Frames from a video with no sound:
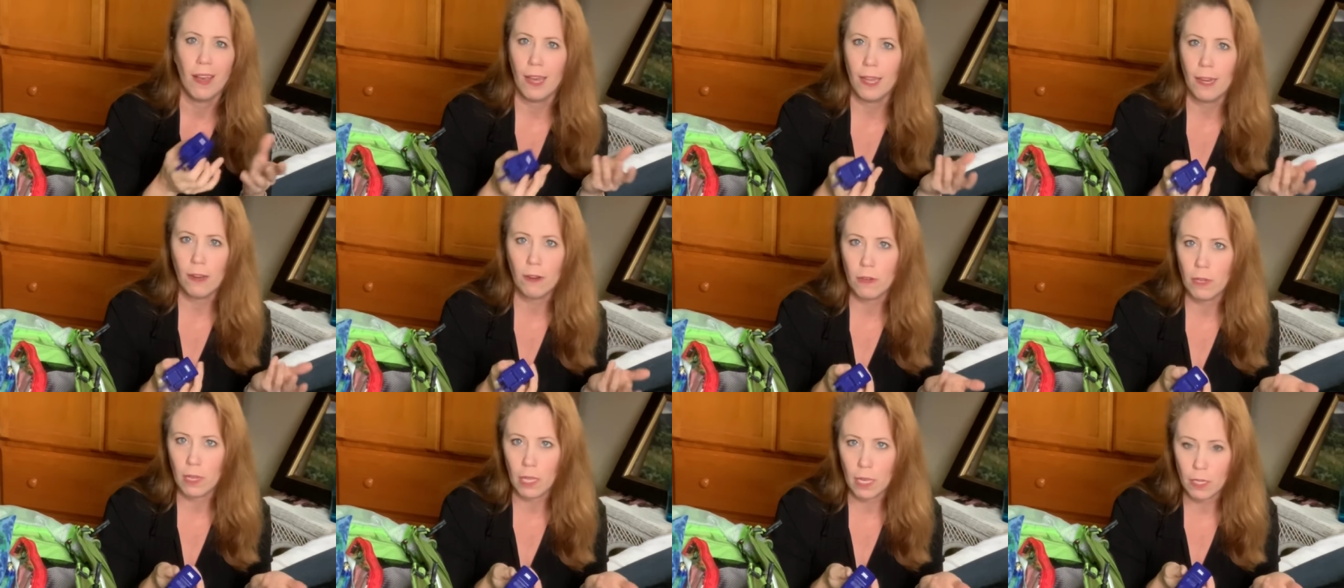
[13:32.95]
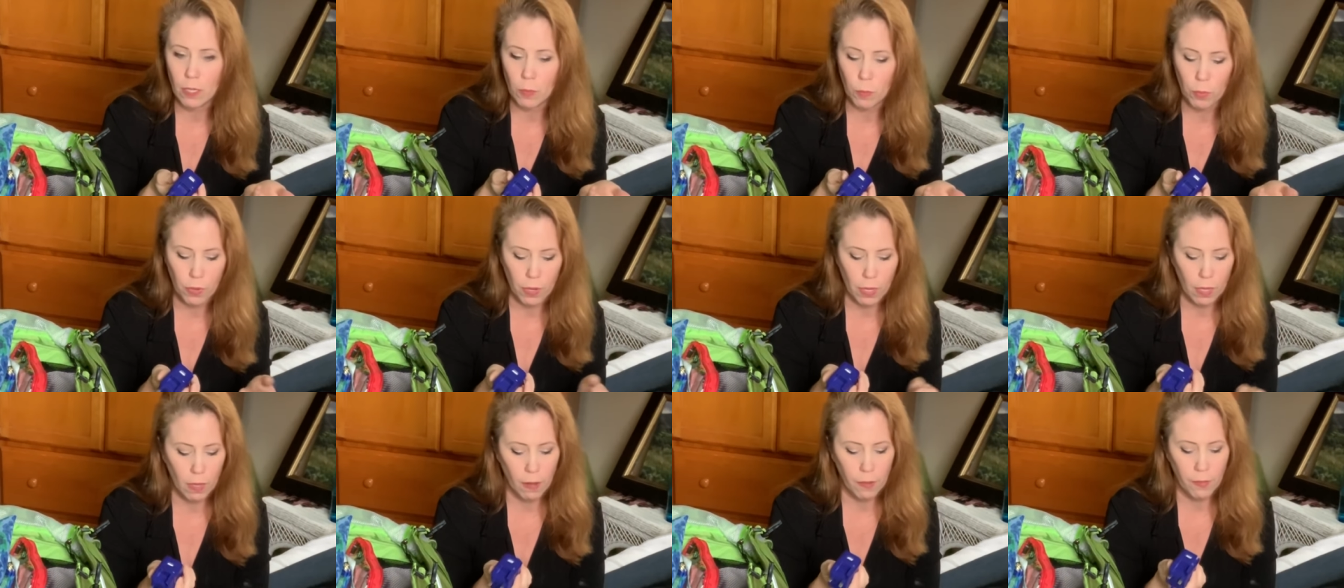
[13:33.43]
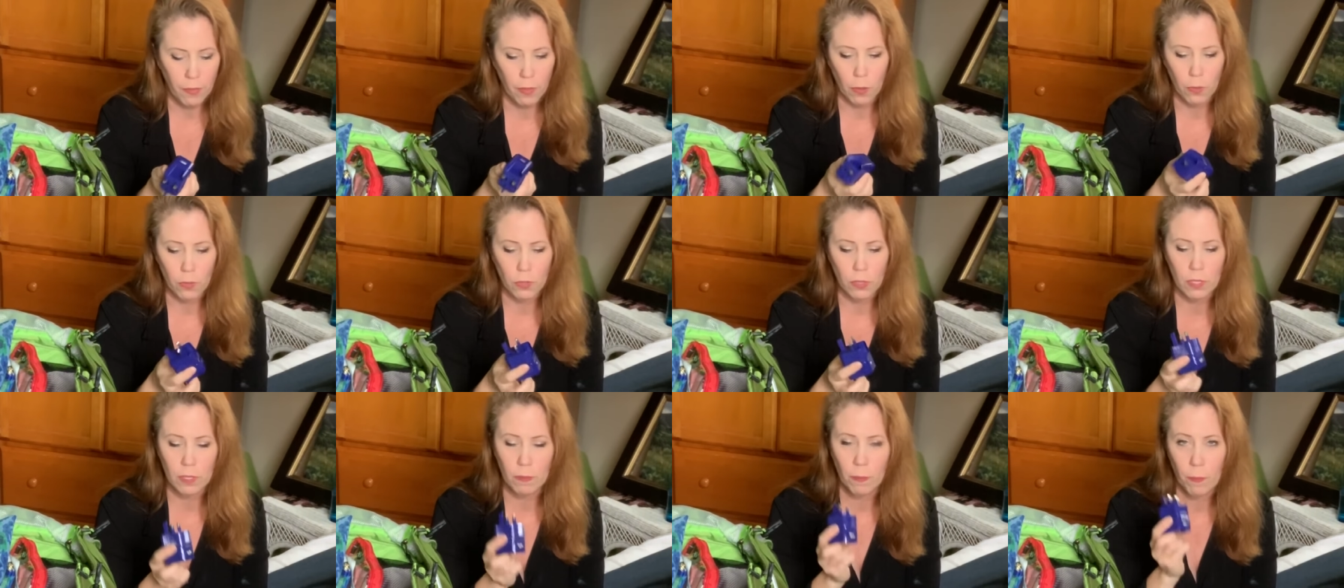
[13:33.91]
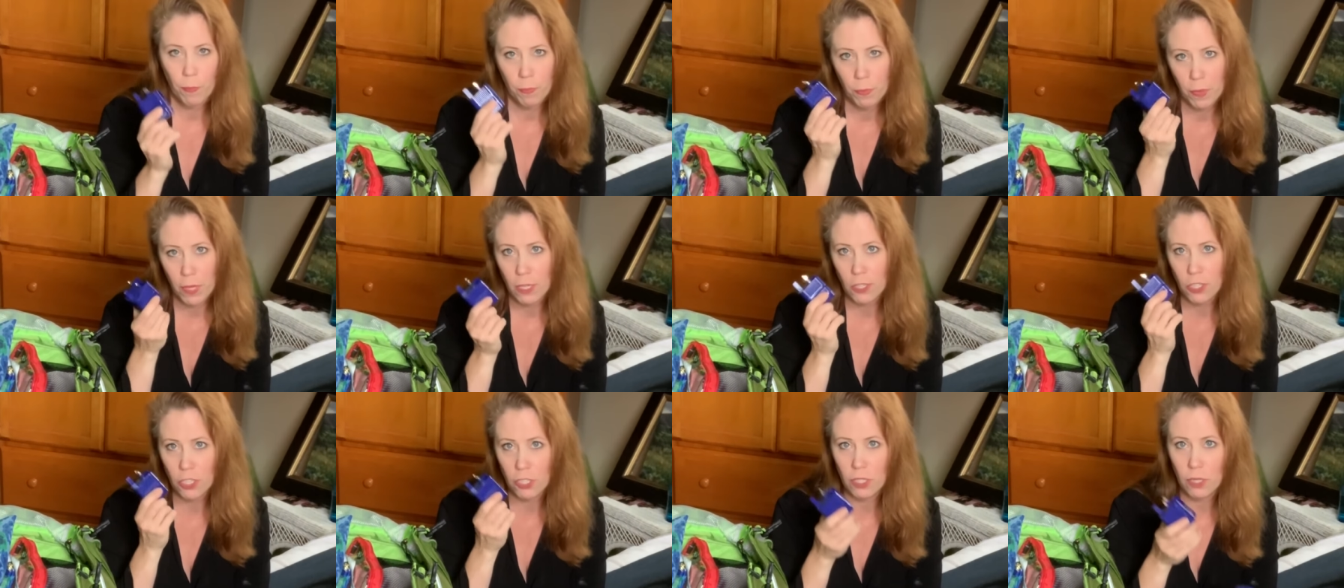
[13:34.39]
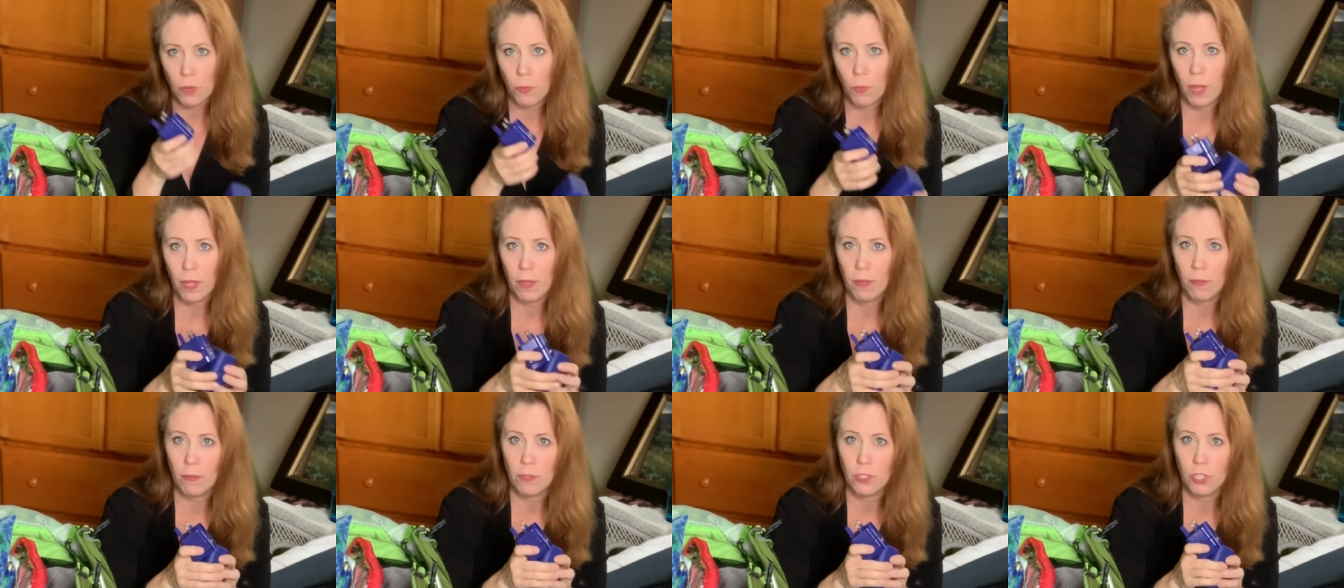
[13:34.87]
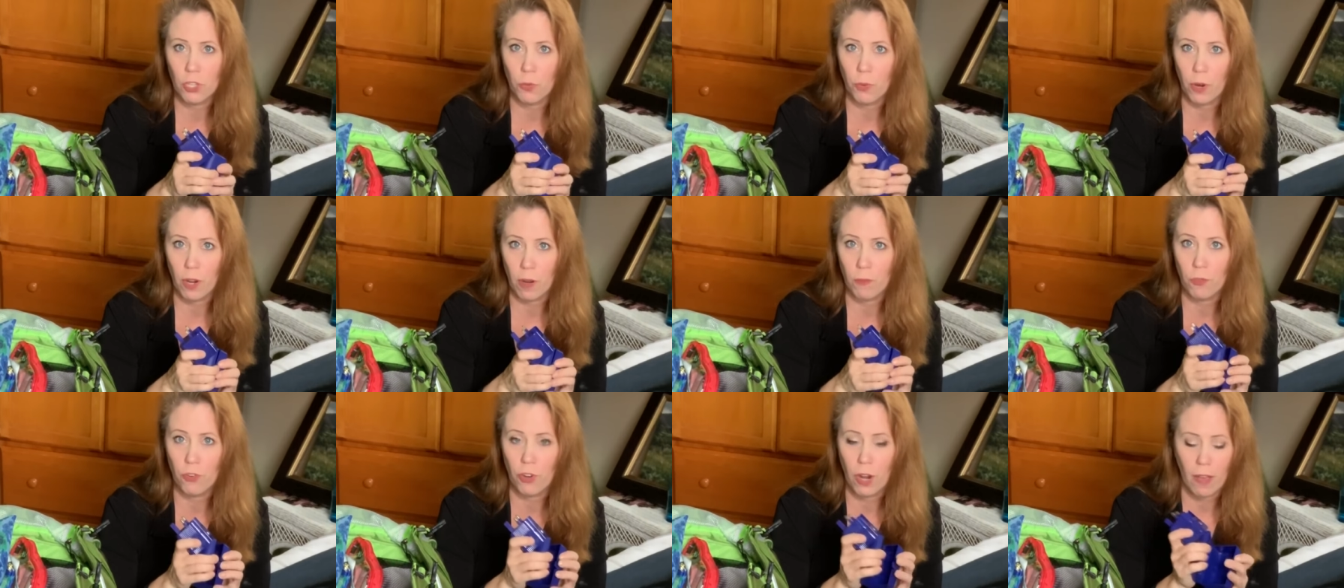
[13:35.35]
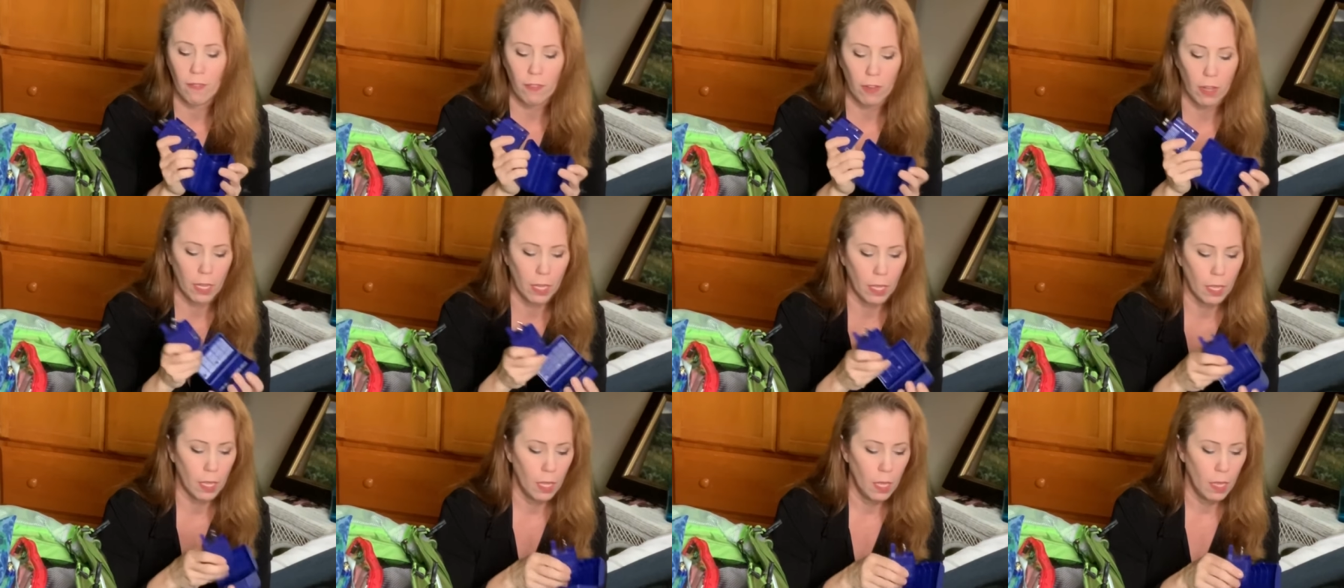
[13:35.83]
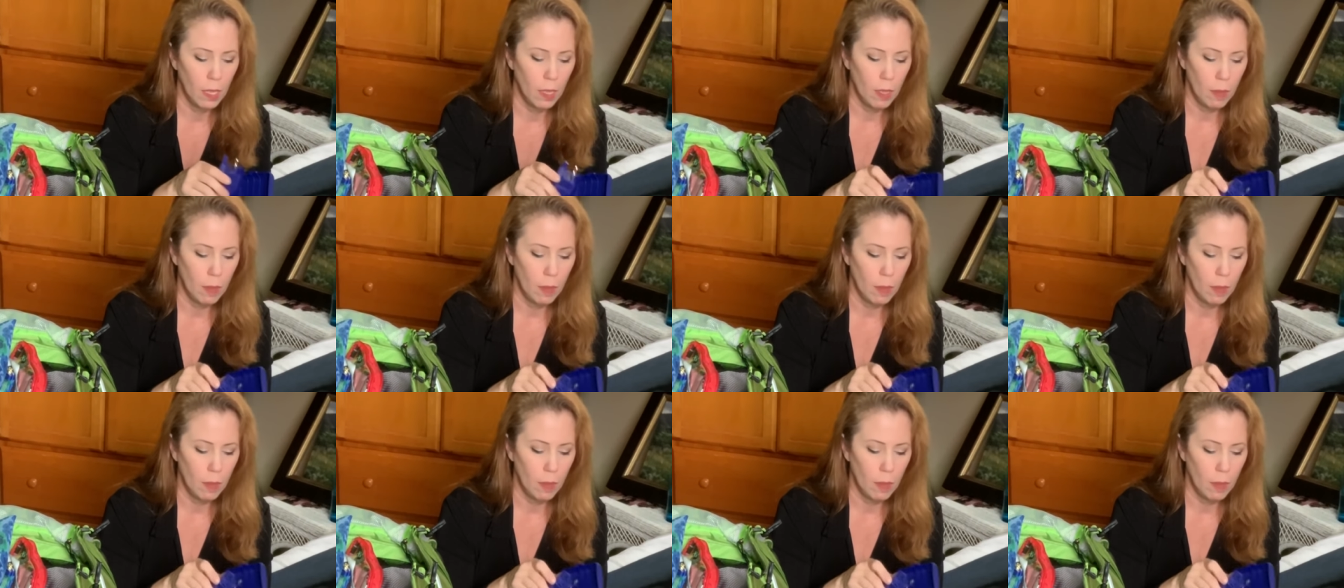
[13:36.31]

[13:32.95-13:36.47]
I don't need to bring all those. Just the one to where I'm traveling.